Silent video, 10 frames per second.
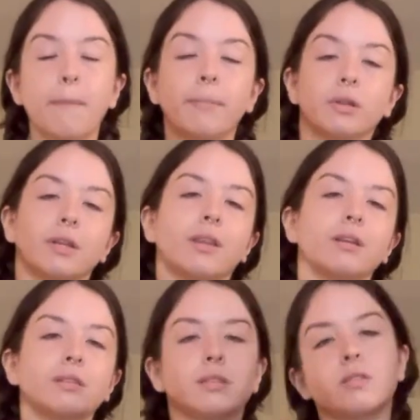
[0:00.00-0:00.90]
but like
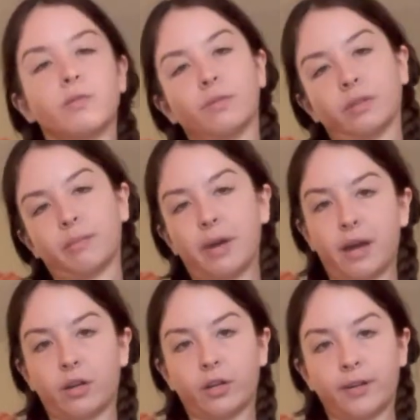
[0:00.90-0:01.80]
that doesn't really
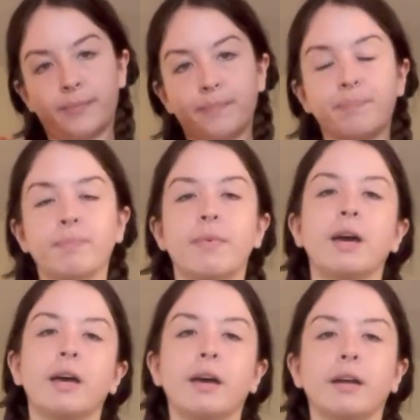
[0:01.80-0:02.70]
matter.
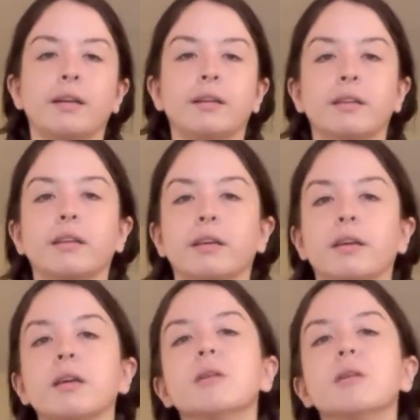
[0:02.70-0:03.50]
And like